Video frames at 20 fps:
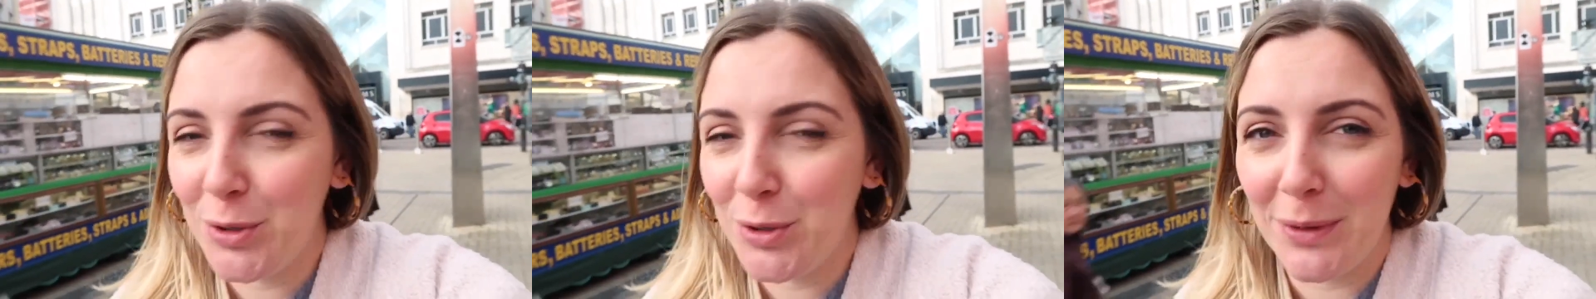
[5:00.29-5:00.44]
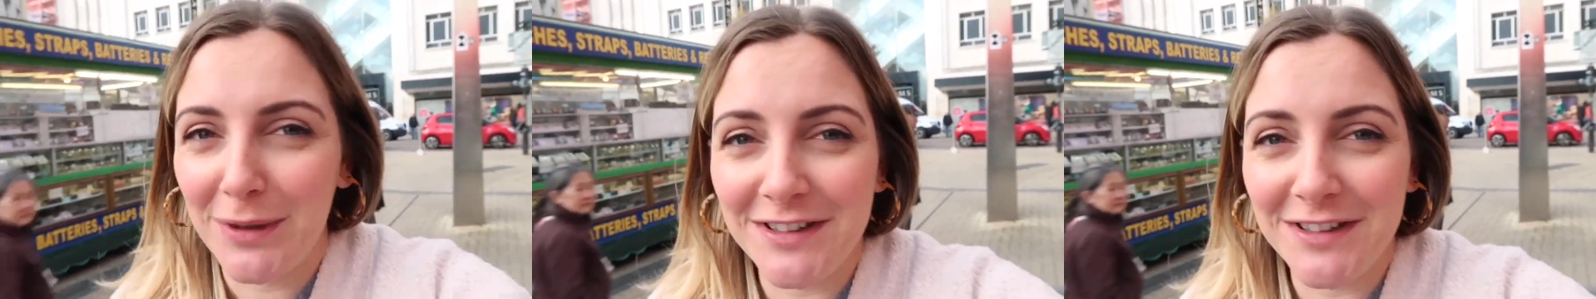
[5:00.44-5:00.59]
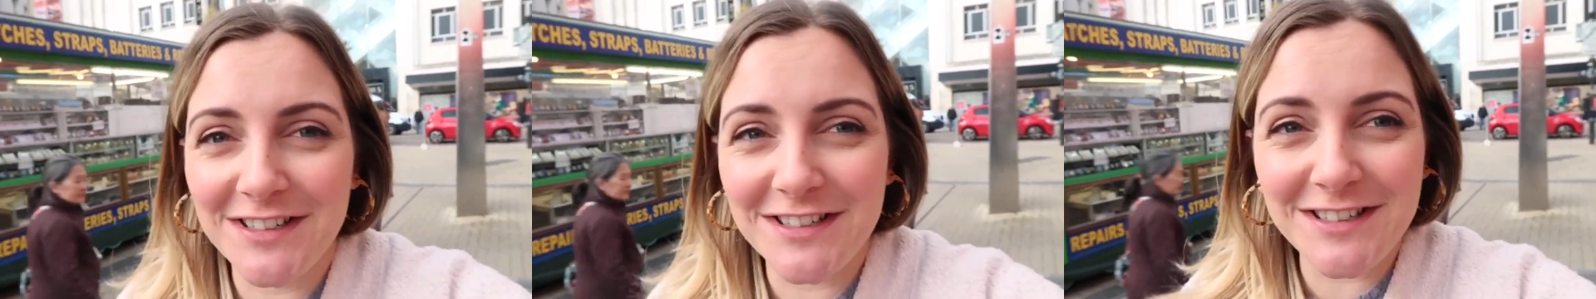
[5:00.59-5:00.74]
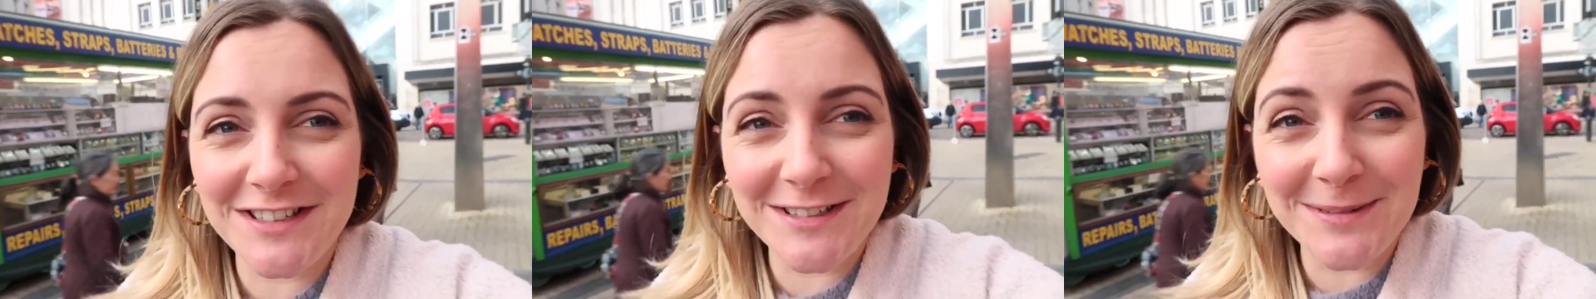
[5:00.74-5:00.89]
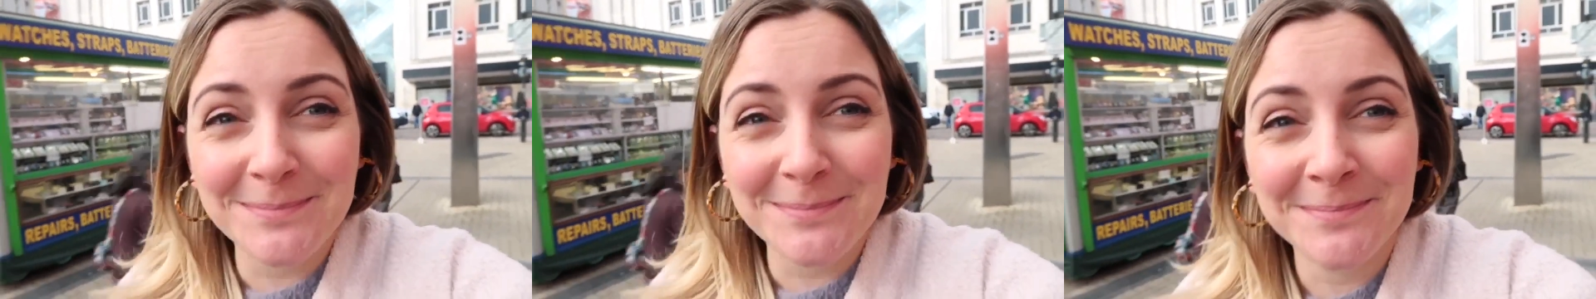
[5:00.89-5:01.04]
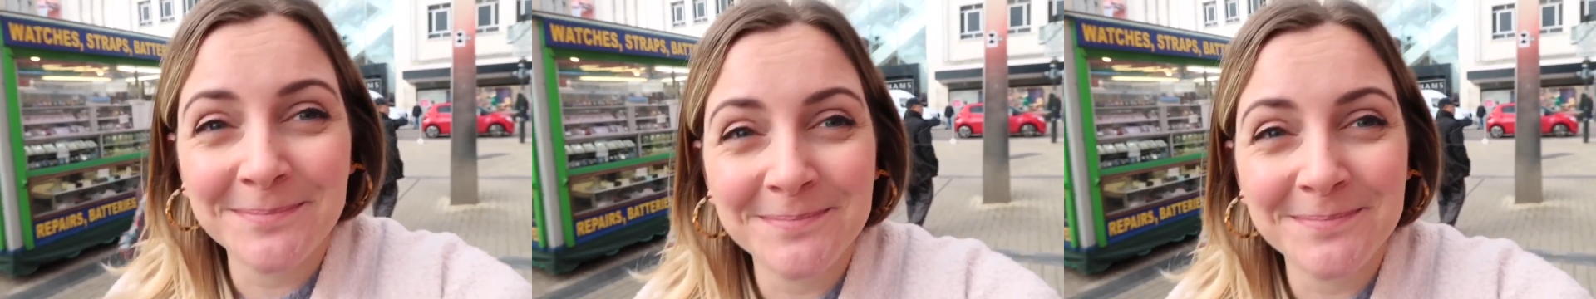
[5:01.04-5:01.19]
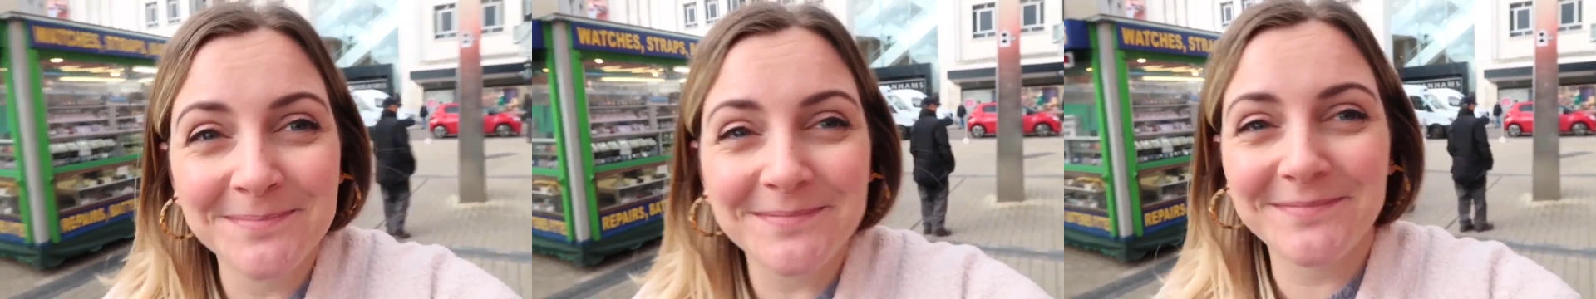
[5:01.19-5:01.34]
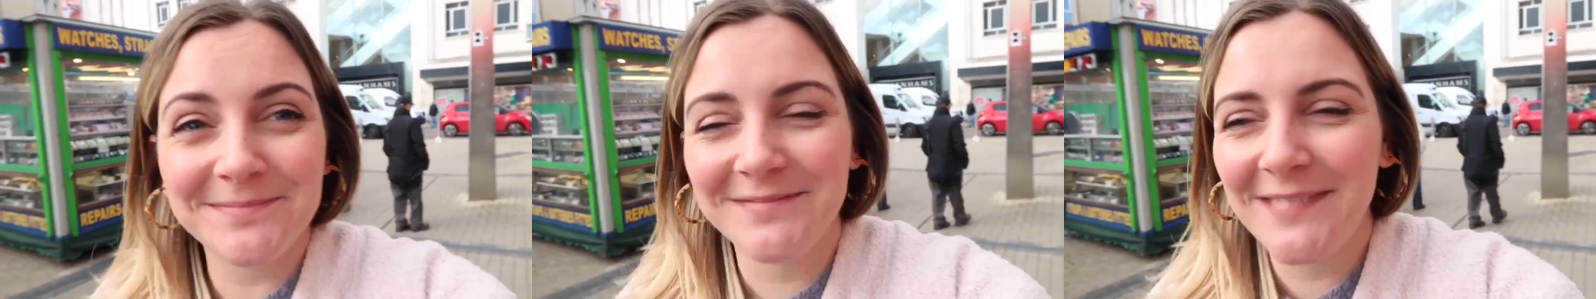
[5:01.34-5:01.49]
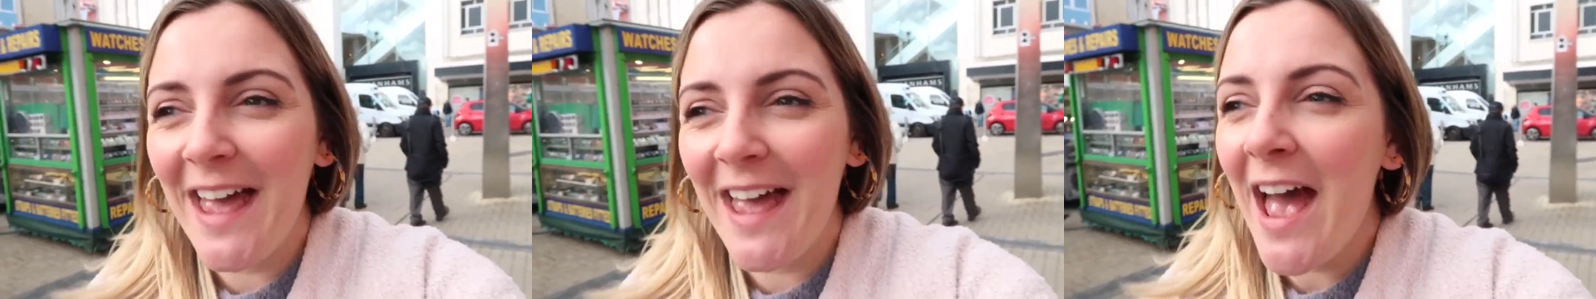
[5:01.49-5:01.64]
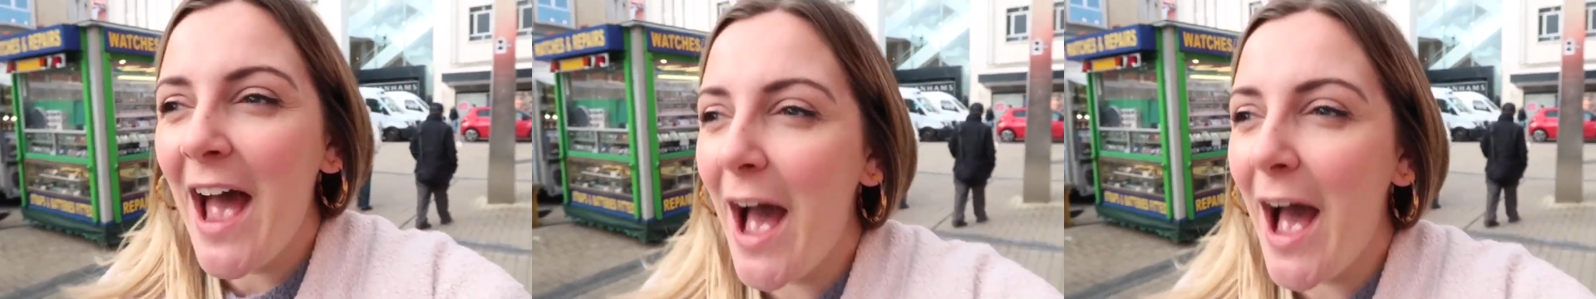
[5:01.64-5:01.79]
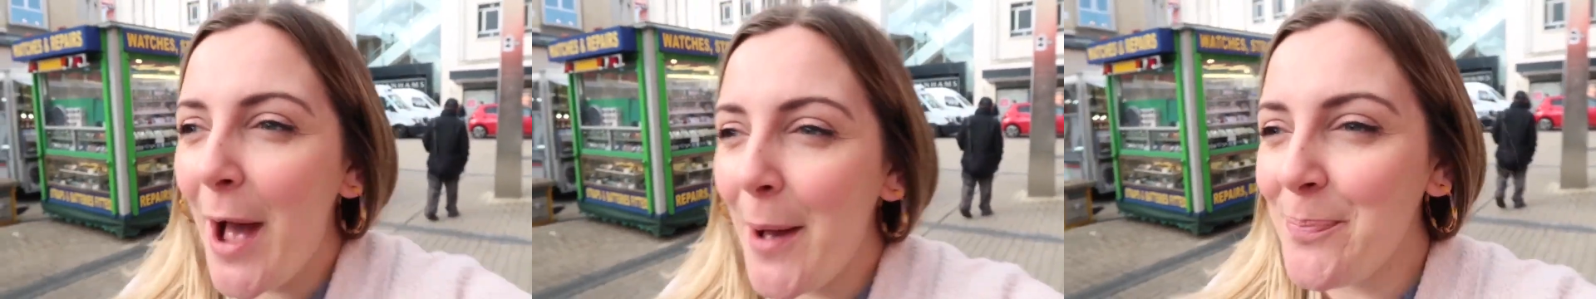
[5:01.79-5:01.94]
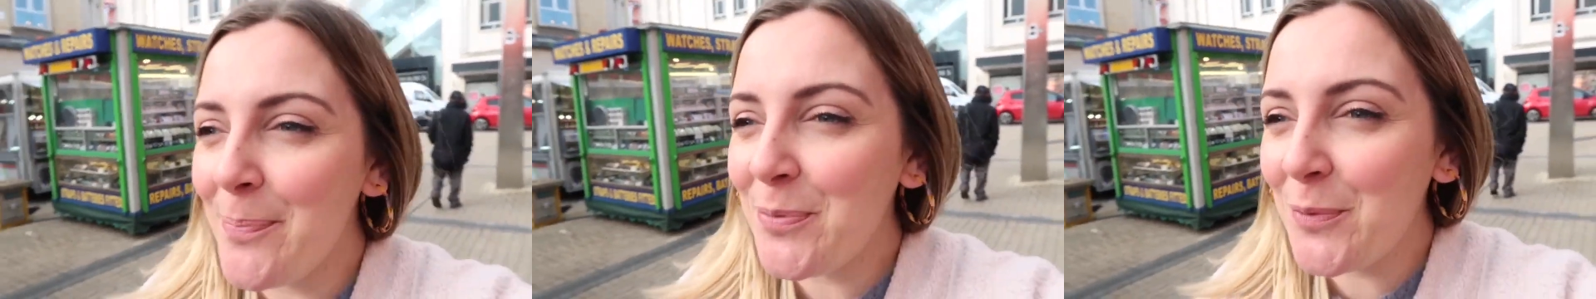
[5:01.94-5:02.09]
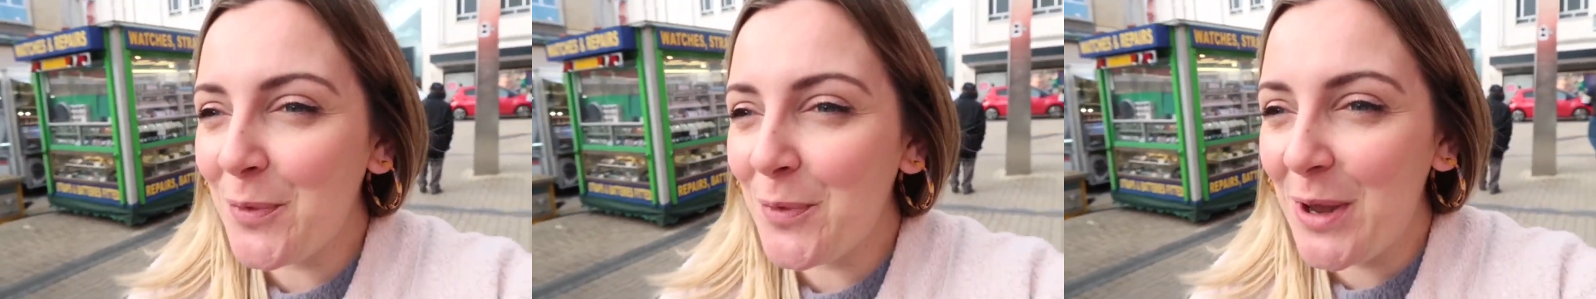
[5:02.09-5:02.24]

quilters.